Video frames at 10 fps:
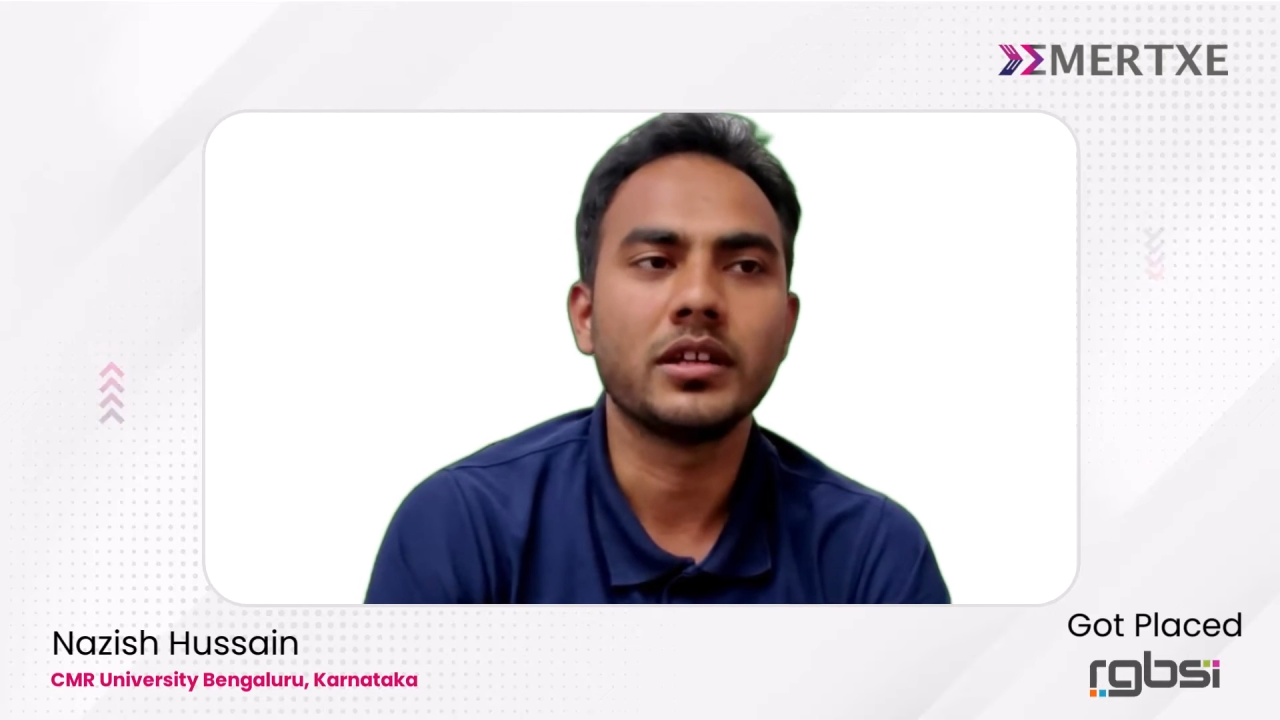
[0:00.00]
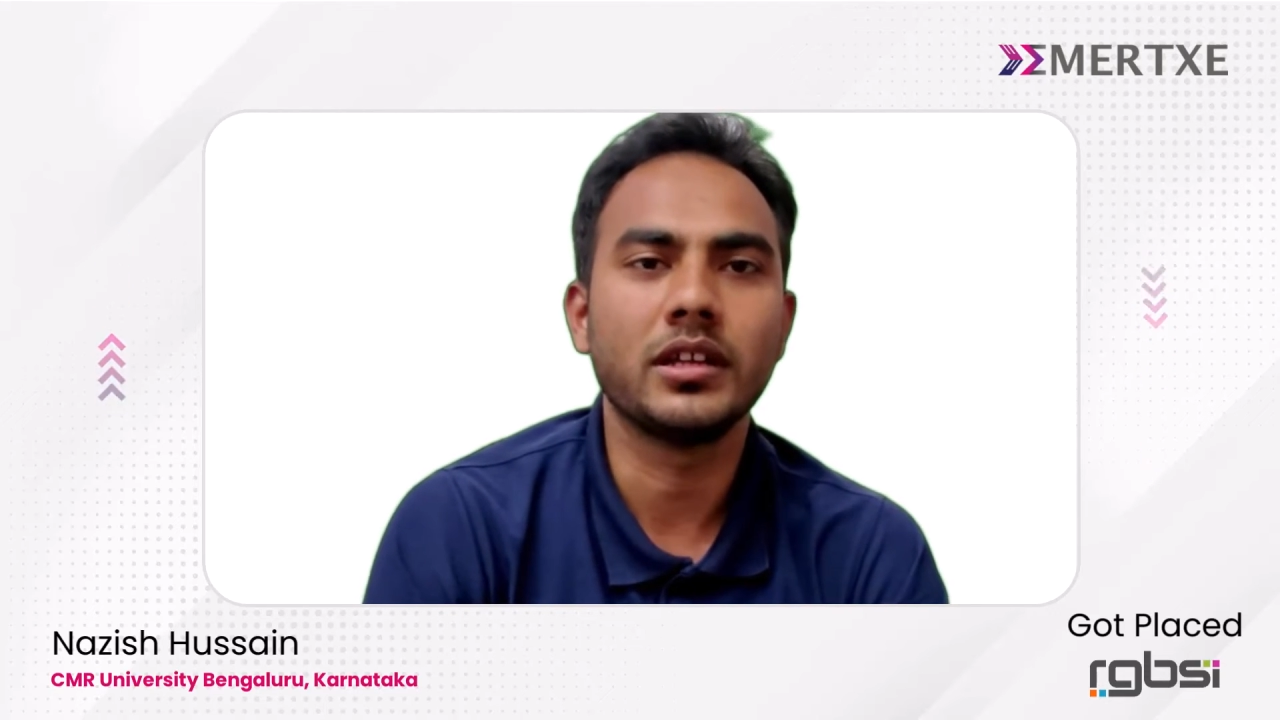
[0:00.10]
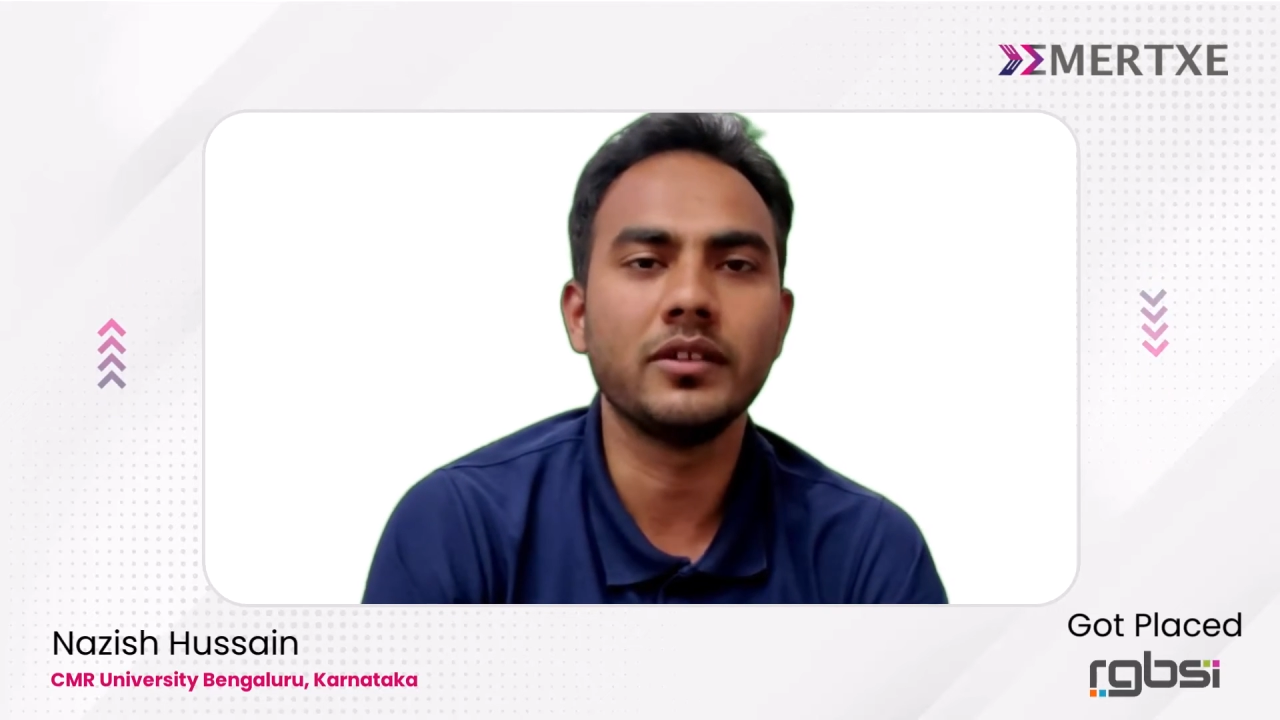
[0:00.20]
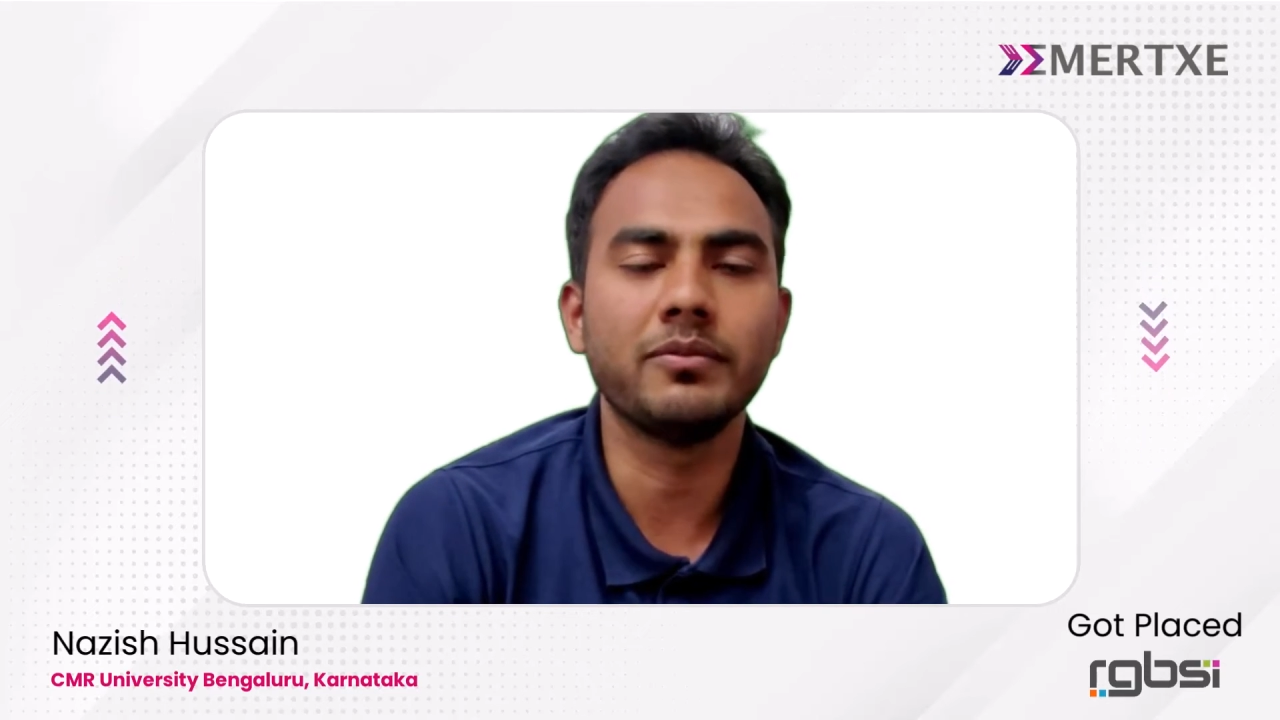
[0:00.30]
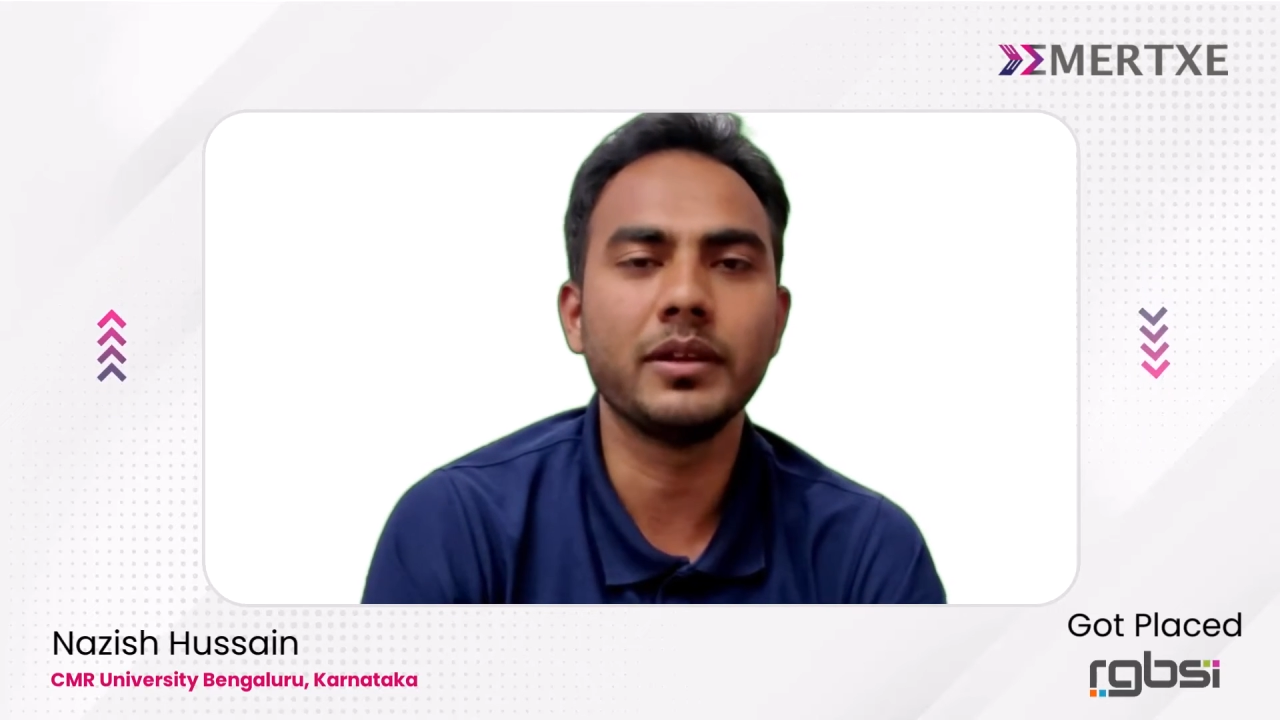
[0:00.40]

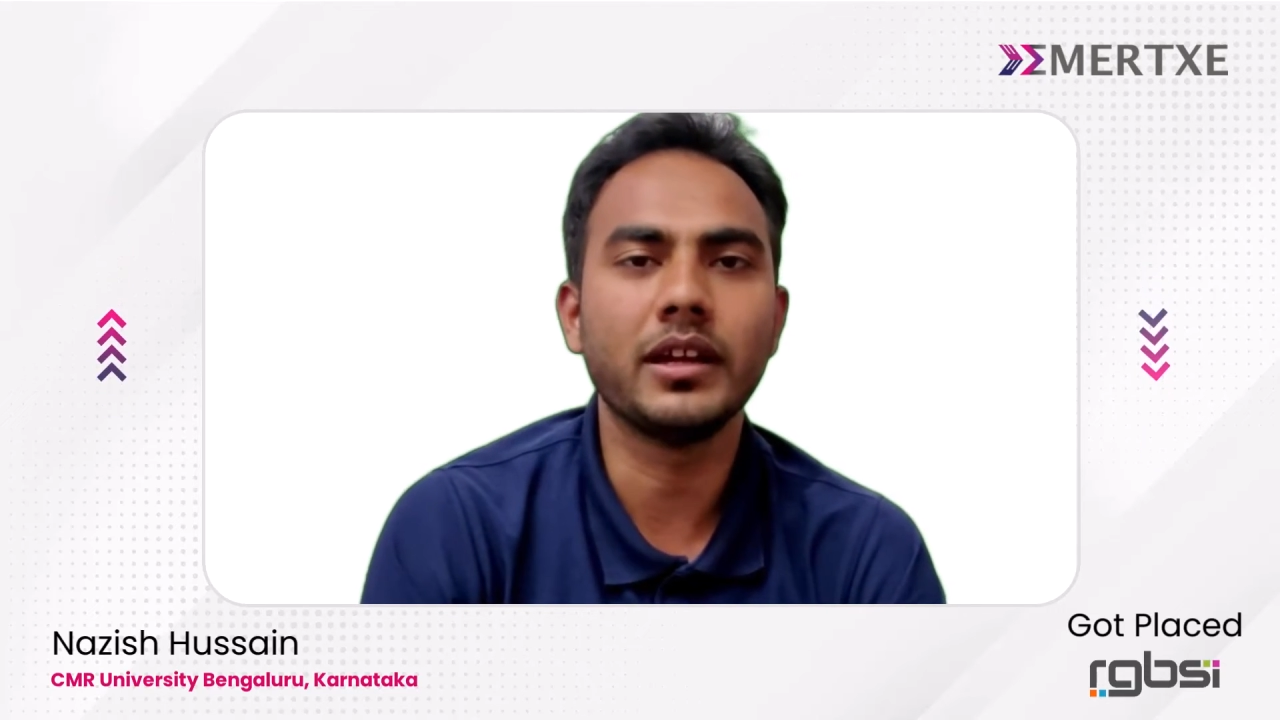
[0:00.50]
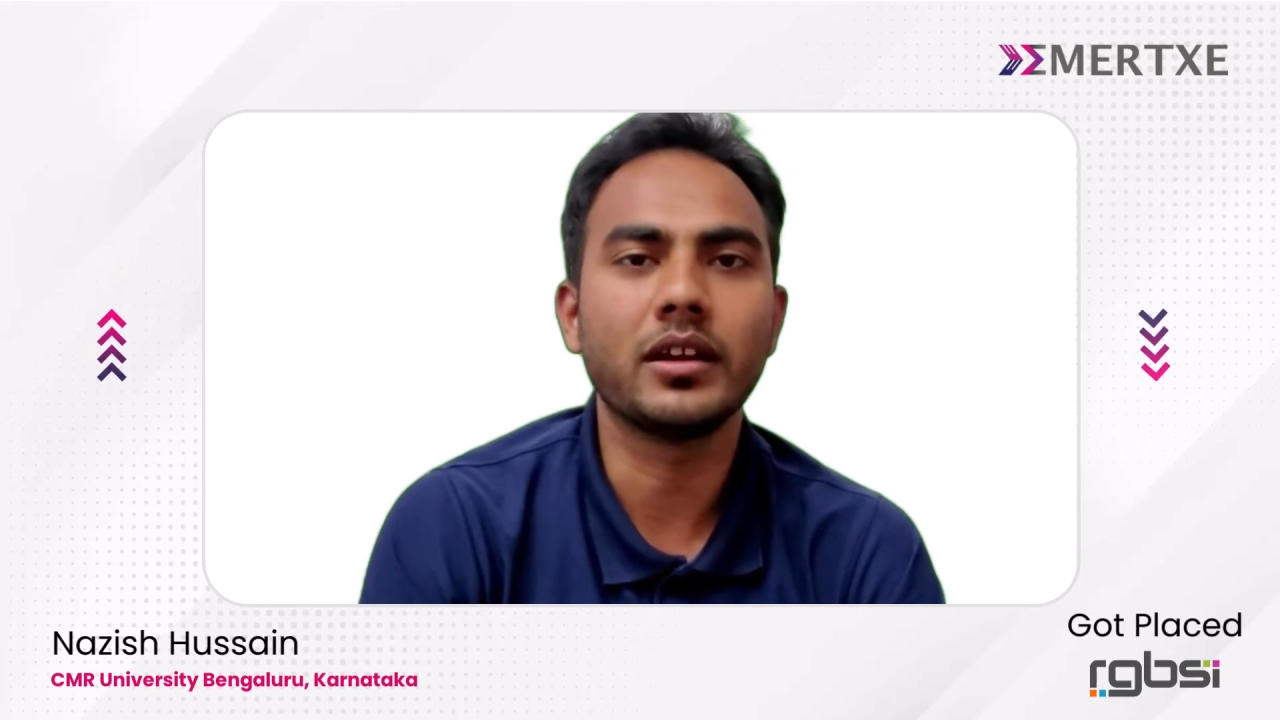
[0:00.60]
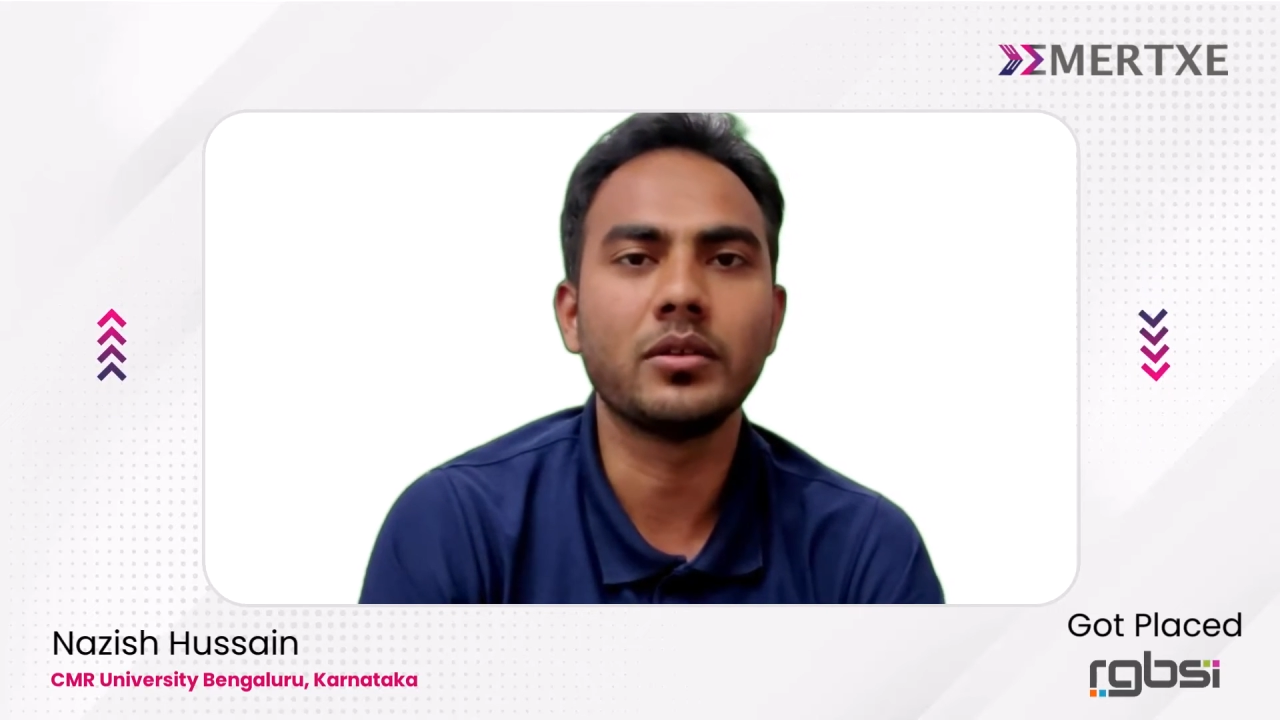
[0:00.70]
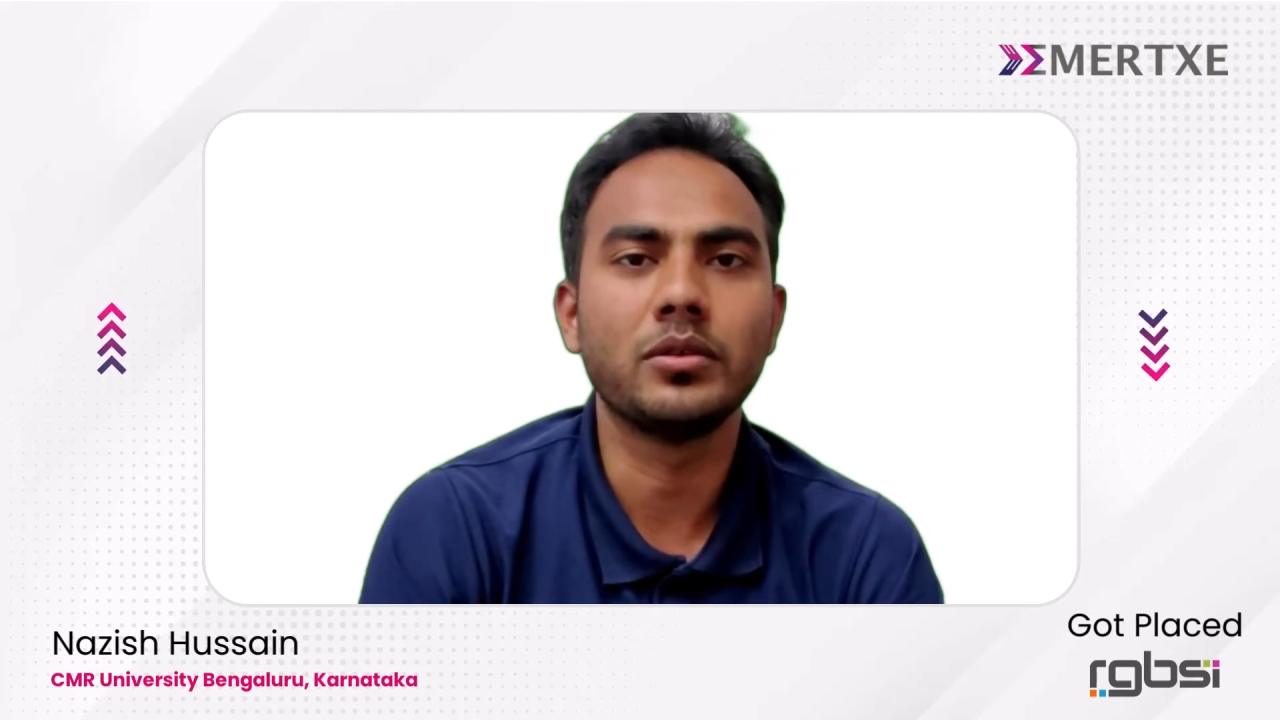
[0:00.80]
give me a